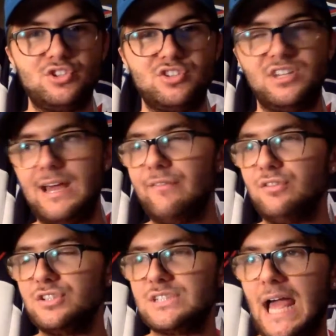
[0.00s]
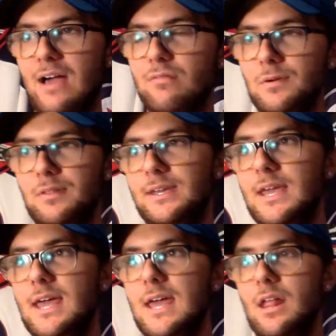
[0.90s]
the Devils have really
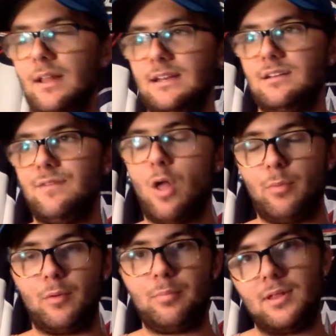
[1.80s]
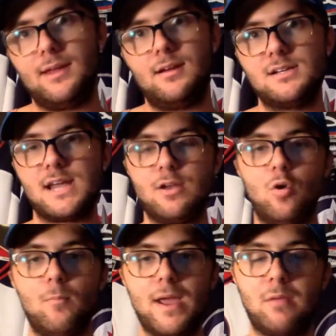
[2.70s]
developed their players. I know
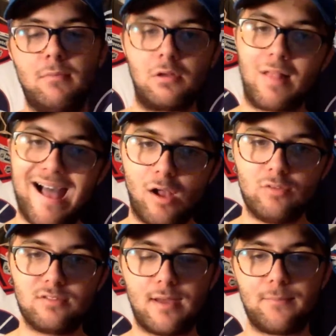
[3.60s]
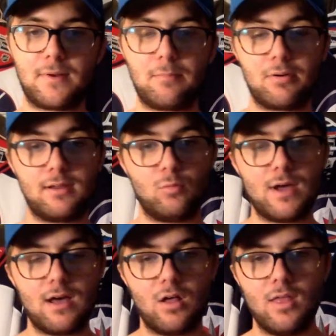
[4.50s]
Mike McLeod's coming up pretty
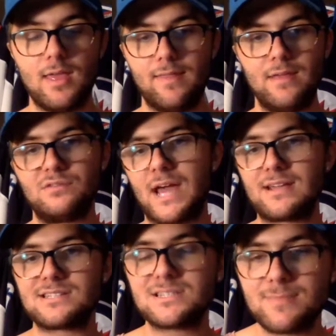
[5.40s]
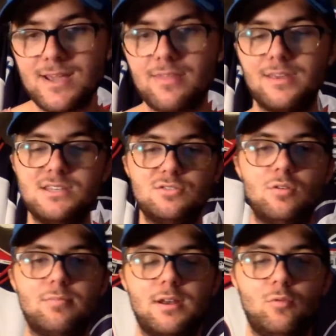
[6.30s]
well. They have Ty Smith. He's doing
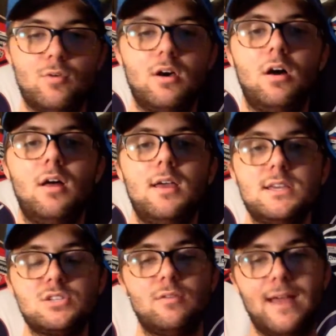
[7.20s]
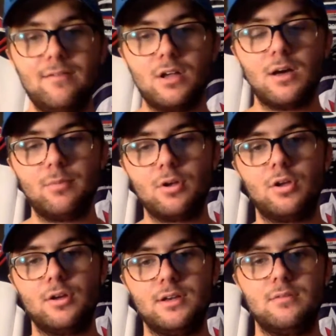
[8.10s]
pretty well. So they have a couple good